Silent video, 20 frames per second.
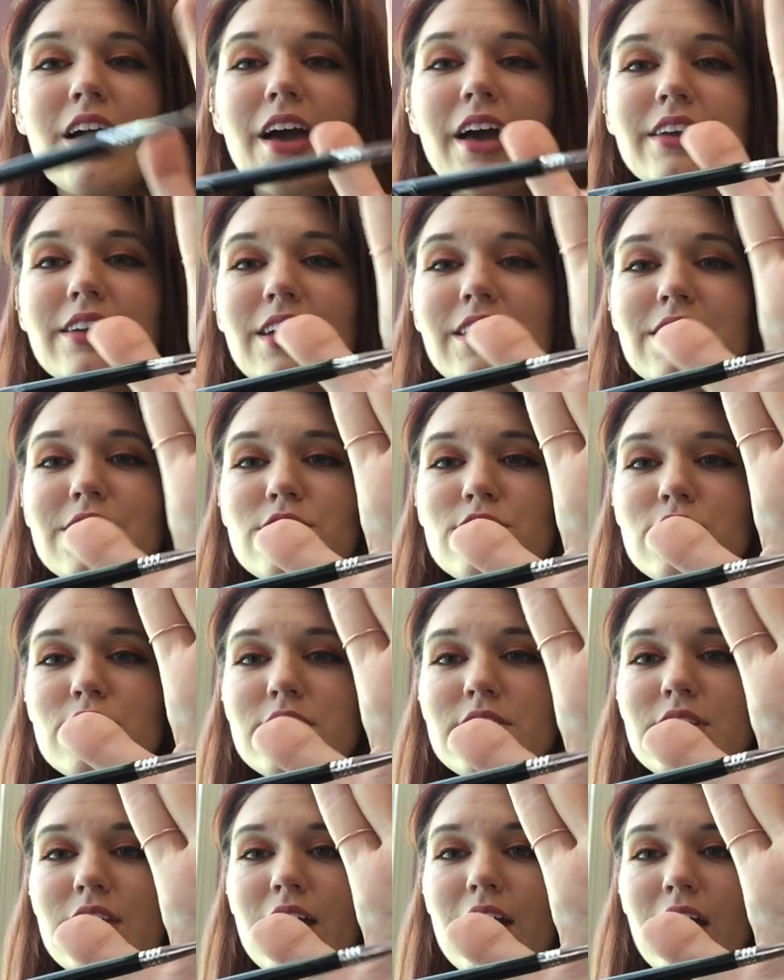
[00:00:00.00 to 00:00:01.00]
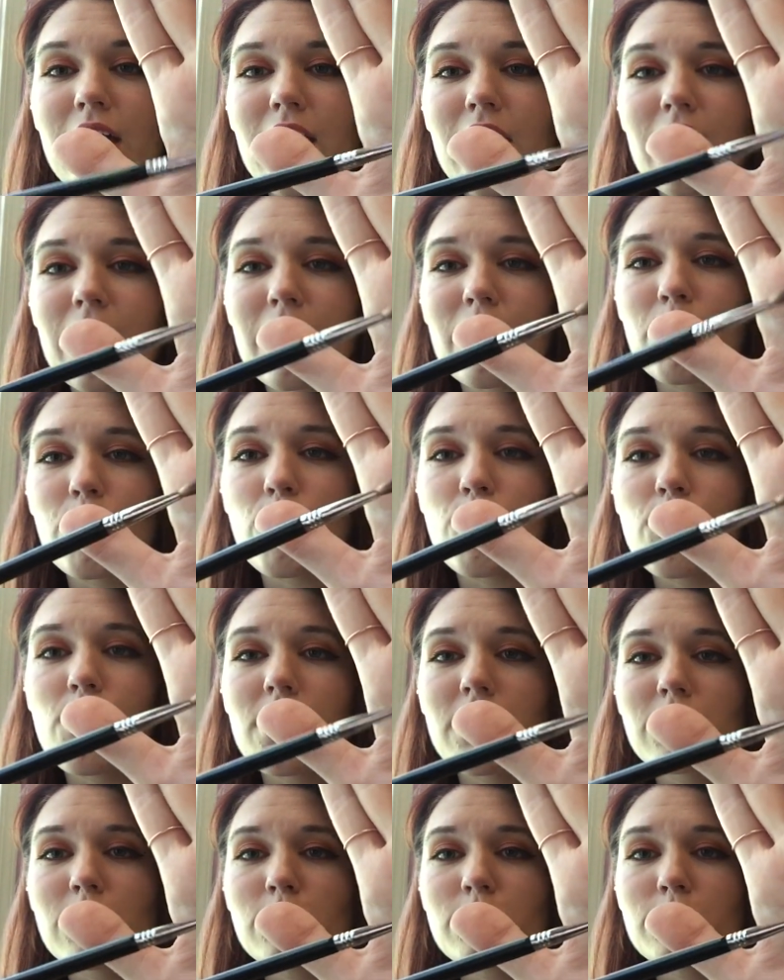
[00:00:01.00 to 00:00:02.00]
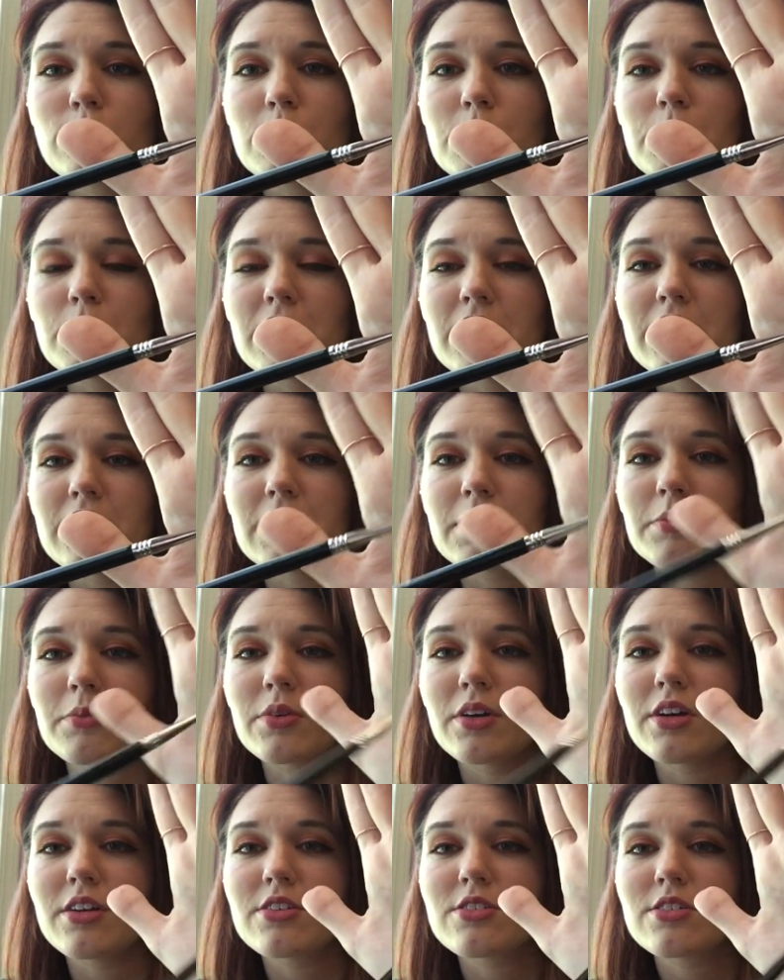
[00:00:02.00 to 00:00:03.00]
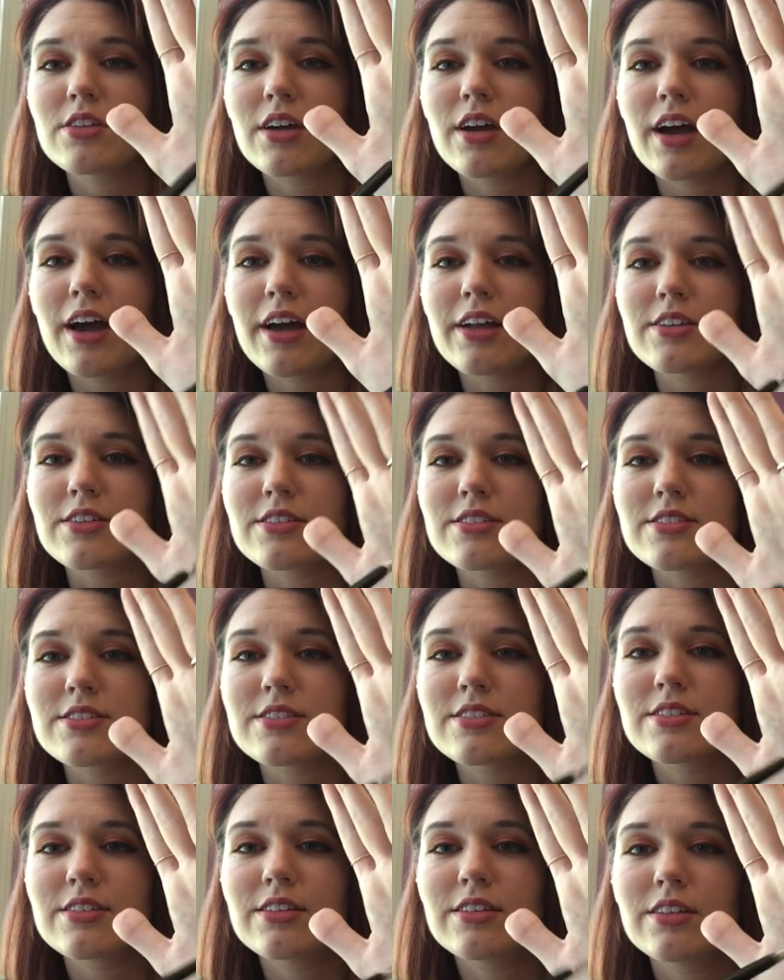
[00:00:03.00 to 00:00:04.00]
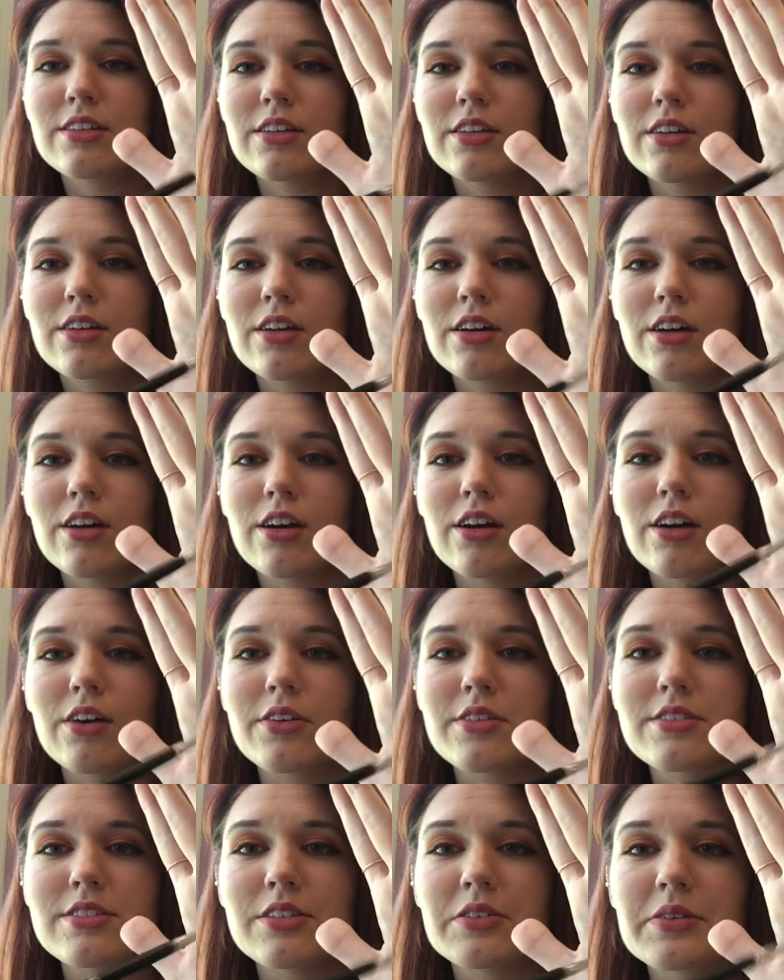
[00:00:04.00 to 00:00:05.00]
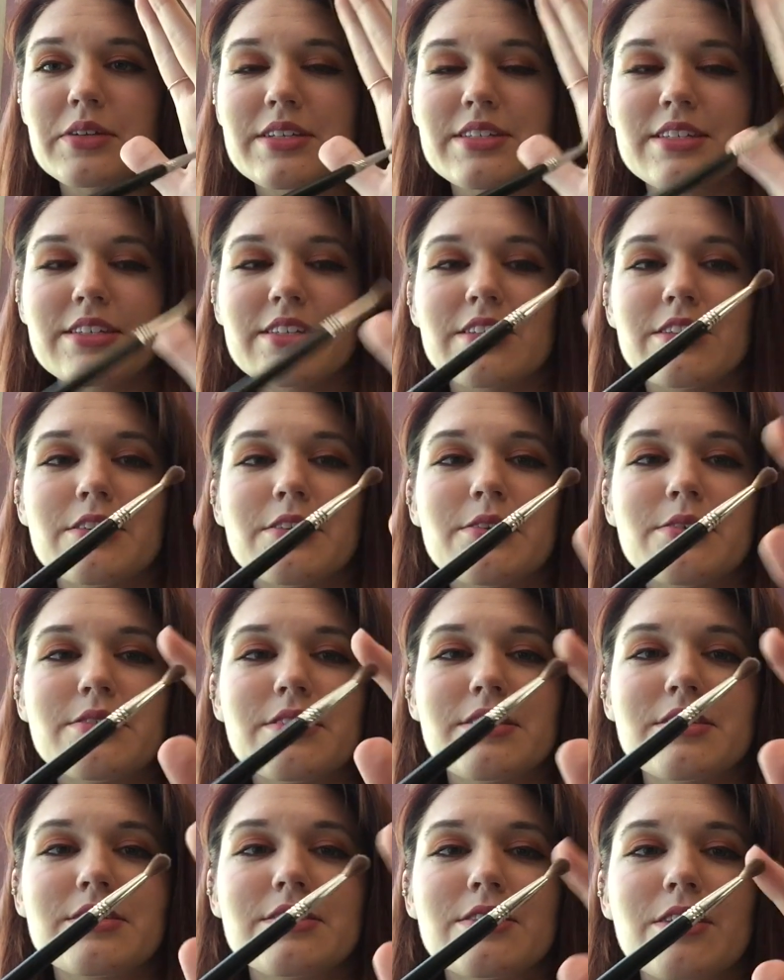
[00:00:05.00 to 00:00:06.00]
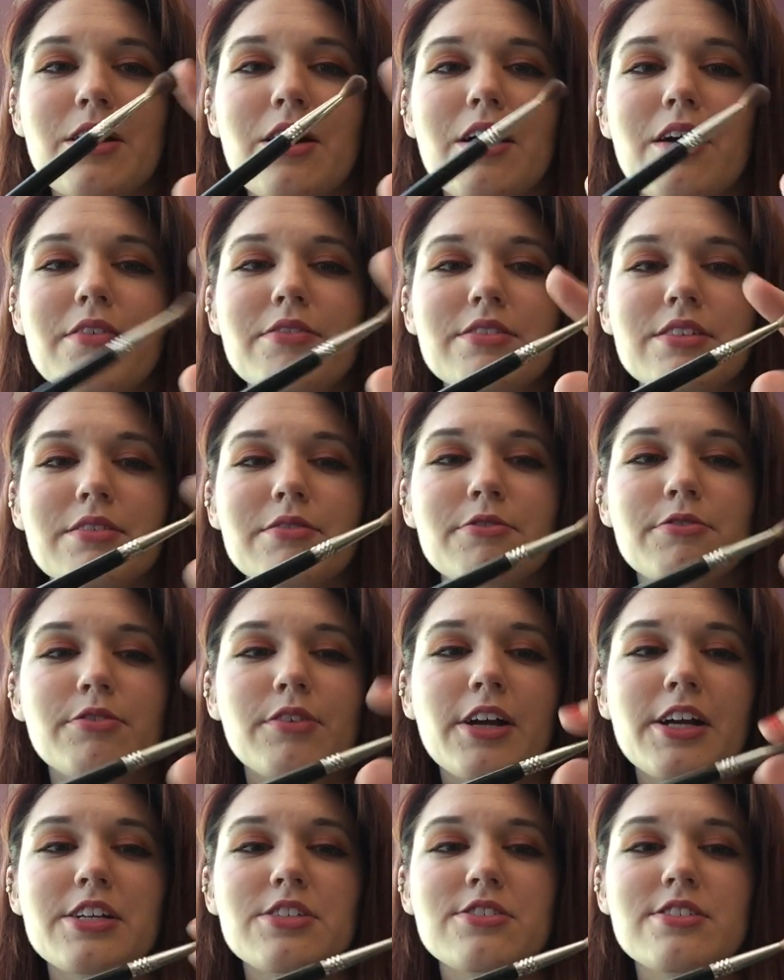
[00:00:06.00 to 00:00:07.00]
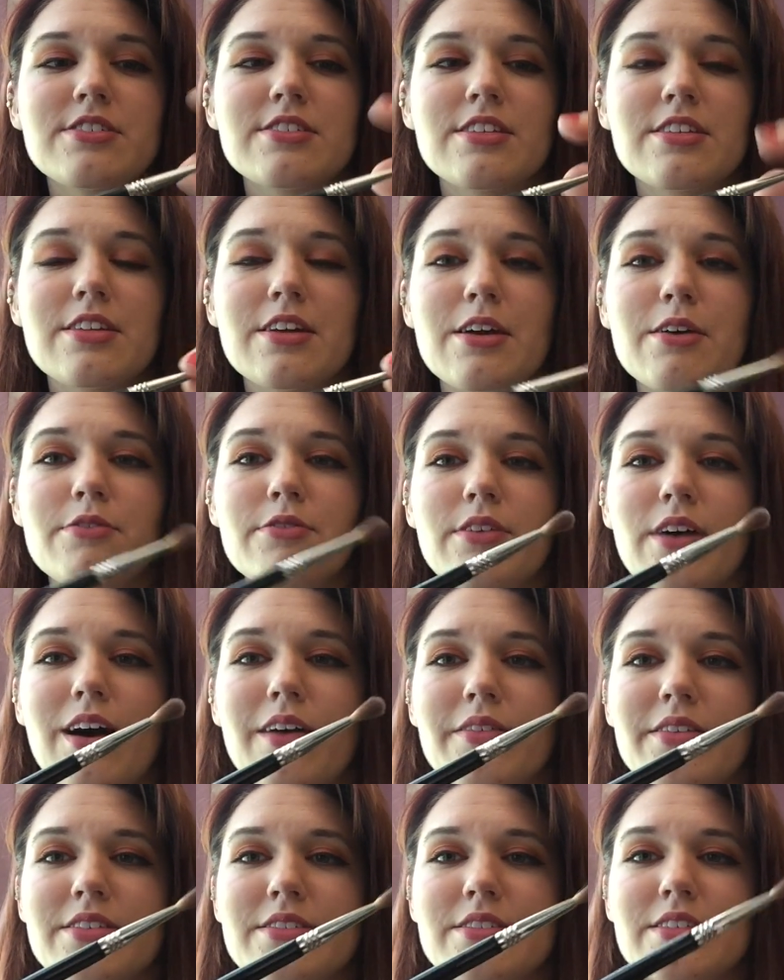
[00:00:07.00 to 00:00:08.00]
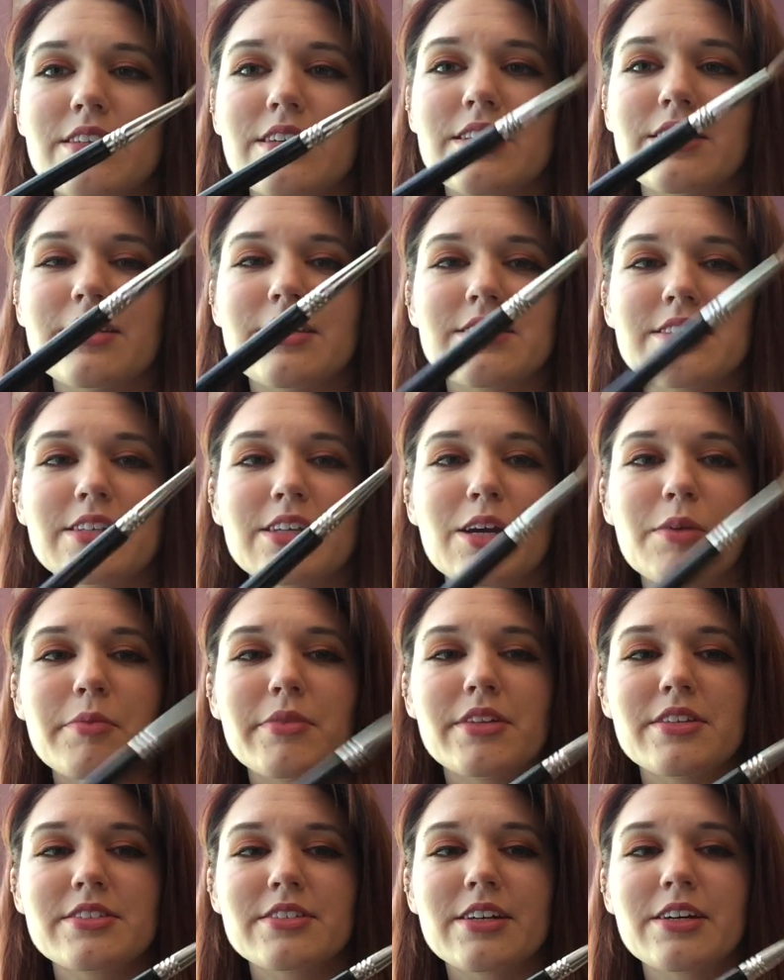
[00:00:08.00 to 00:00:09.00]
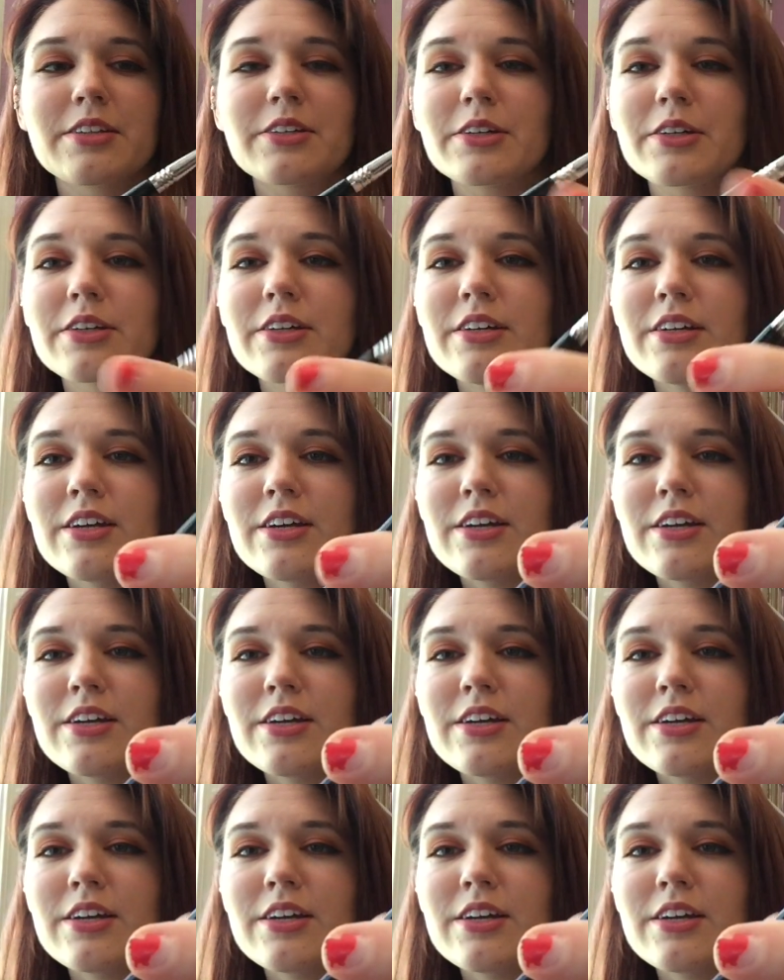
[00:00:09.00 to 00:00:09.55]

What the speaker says: and it is just a wonderful blending brush. Oh, it's so easy to use, it's soft, it frays just enough. Obviously, it doesn't come in this color.